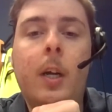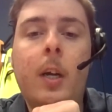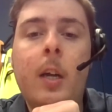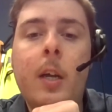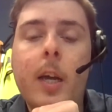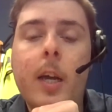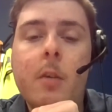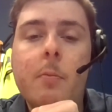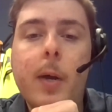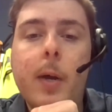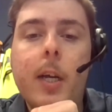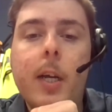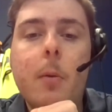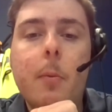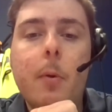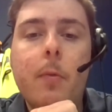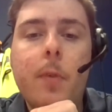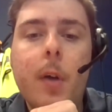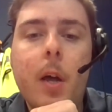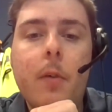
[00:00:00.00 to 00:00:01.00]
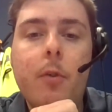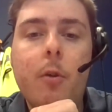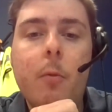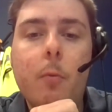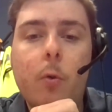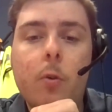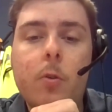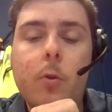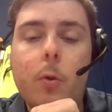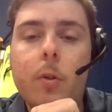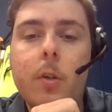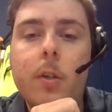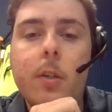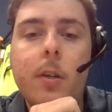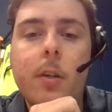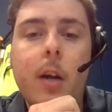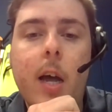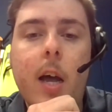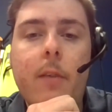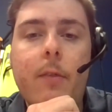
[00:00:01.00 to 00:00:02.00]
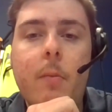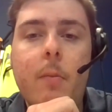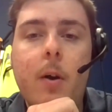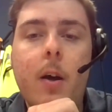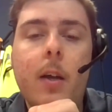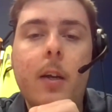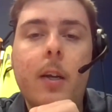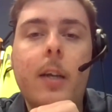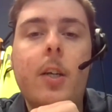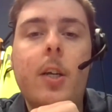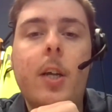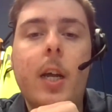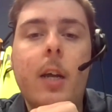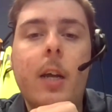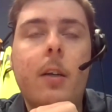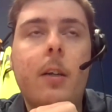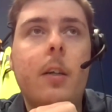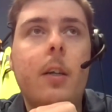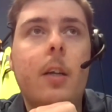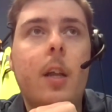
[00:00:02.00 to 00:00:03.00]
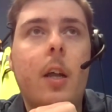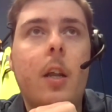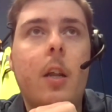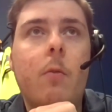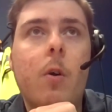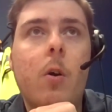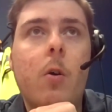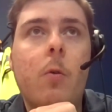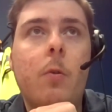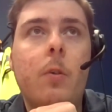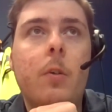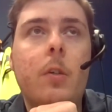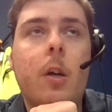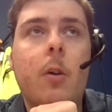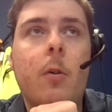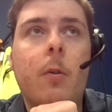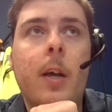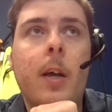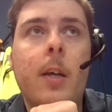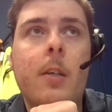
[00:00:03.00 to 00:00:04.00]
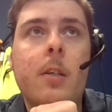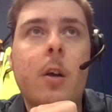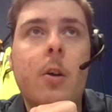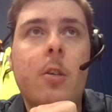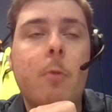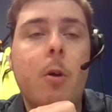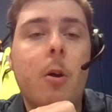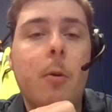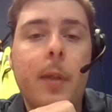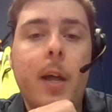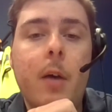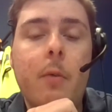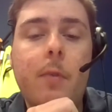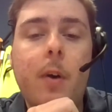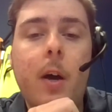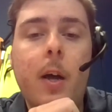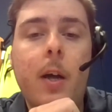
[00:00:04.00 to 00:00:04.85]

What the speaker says: he's picked up a fair few more sources than I have in my year in the role. So there's no smoke without fire.